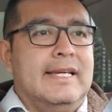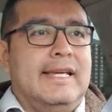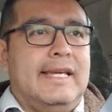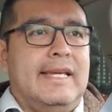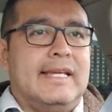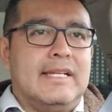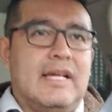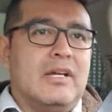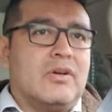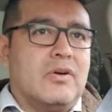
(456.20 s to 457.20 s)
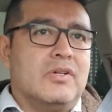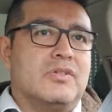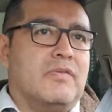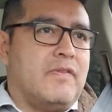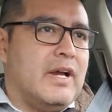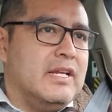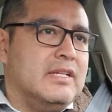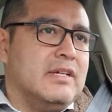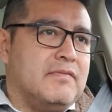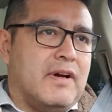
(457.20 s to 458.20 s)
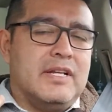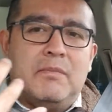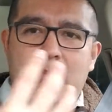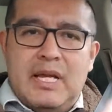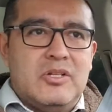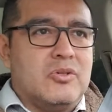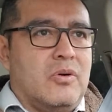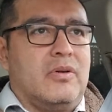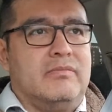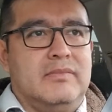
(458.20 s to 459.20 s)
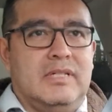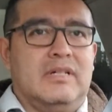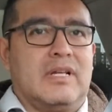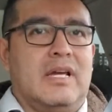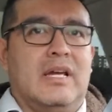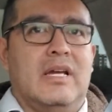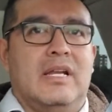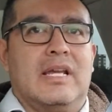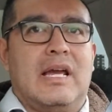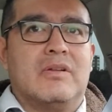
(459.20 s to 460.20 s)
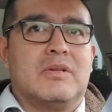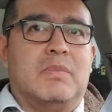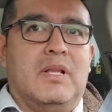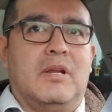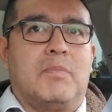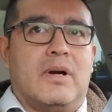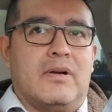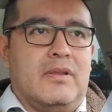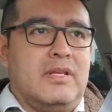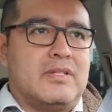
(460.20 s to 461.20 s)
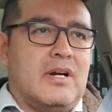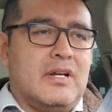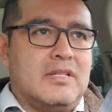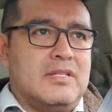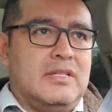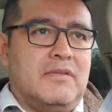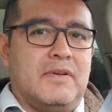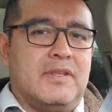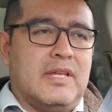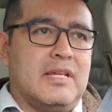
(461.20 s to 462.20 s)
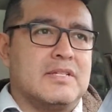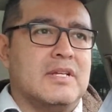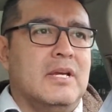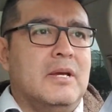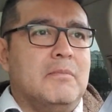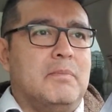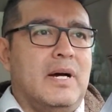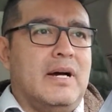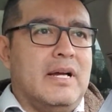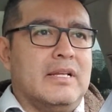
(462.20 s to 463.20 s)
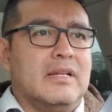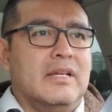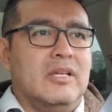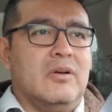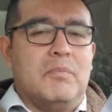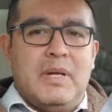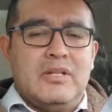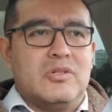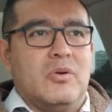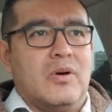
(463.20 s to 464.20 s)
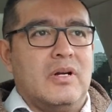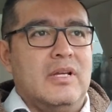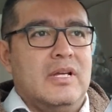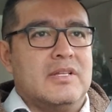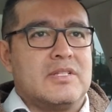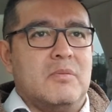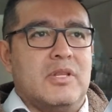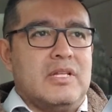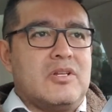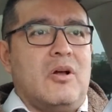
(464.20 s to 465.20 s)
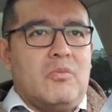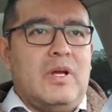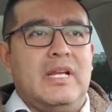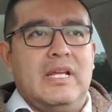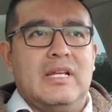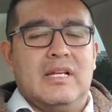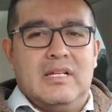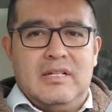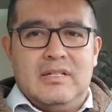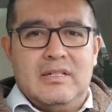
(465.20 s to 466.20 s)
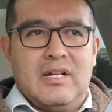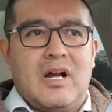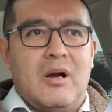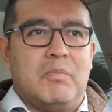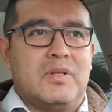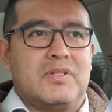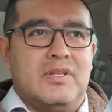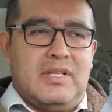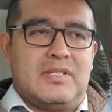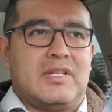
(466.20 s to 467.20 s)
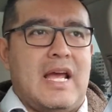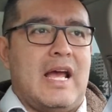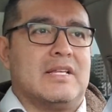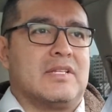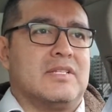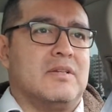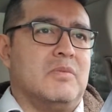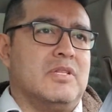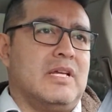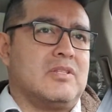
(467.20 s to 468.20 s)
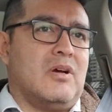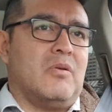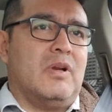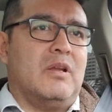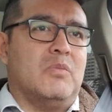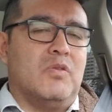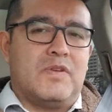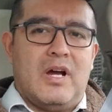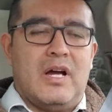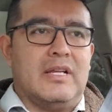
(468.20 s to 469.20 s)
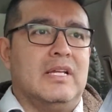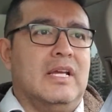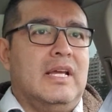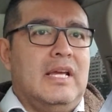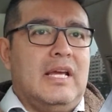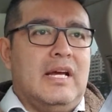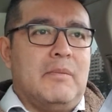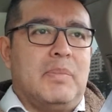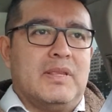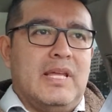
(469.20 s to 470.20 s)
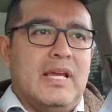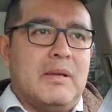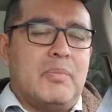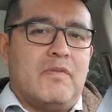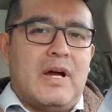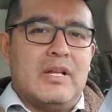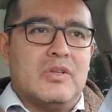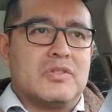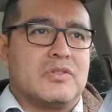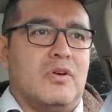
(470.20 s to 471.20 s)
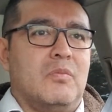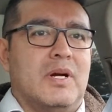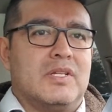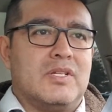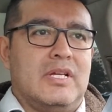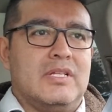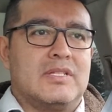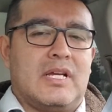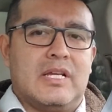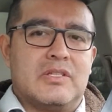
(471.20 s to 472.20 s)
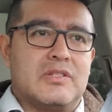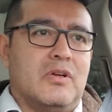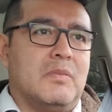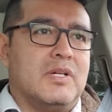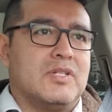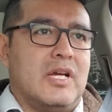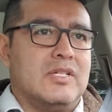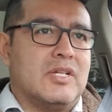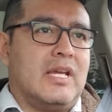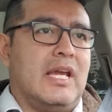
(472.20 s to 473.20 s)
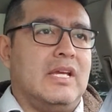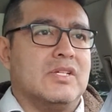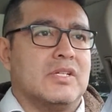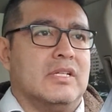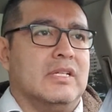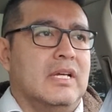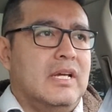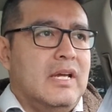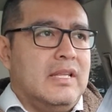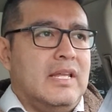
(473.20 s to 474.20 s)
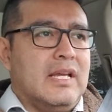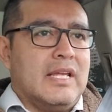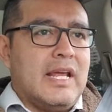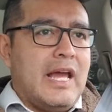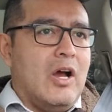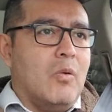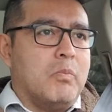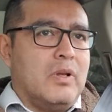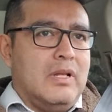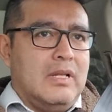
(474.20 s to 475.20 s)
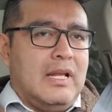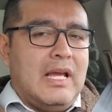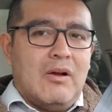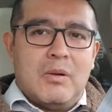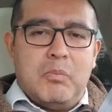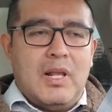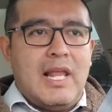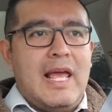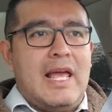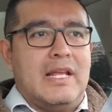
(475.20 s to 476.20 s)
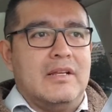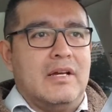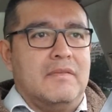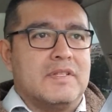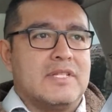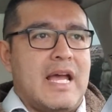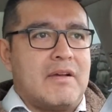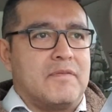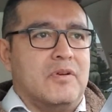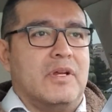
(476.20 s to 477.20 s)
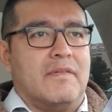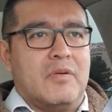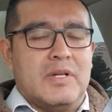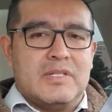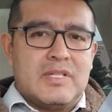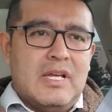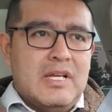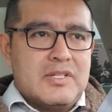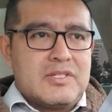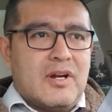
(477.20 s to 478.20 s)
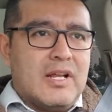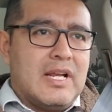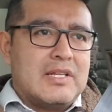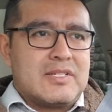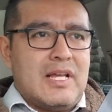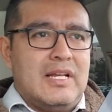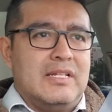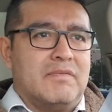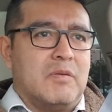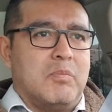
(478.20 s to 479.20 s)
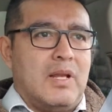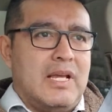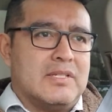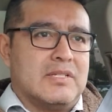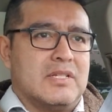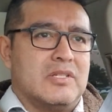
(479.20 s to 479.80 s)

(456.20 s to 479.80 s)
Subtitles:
And I encourage you, find a mentor, okay, an accountability partner. These are different things, but a mentor is someone that's already accomplished this task and someone that's already moved on. But they can provide you so much insight, so much education. They can help lay out a plan of attack for you. Everyone's starting at slightly different places, and